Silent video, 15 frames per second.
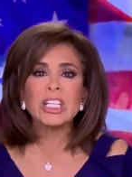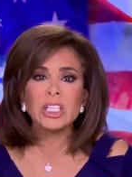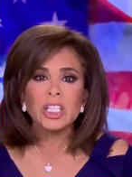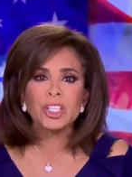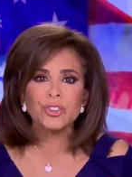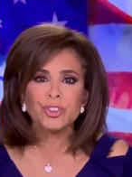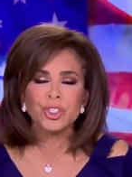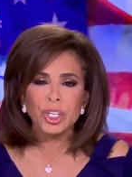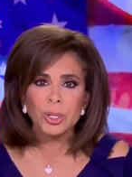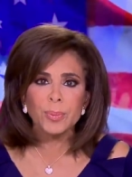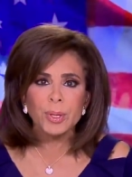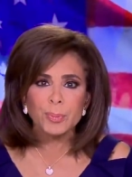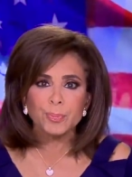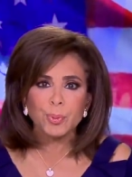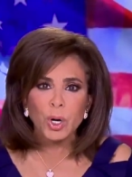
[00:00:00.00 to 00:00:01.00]

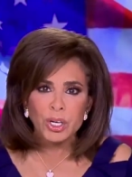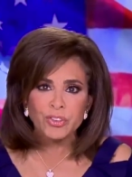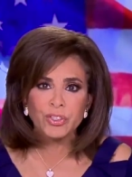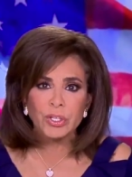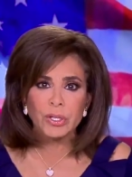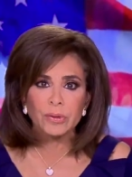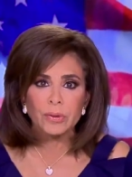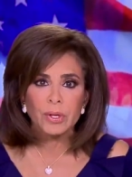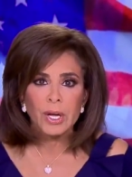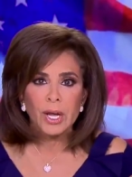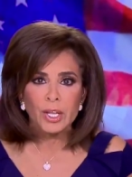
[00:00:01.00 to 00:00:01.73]
illegitimate president,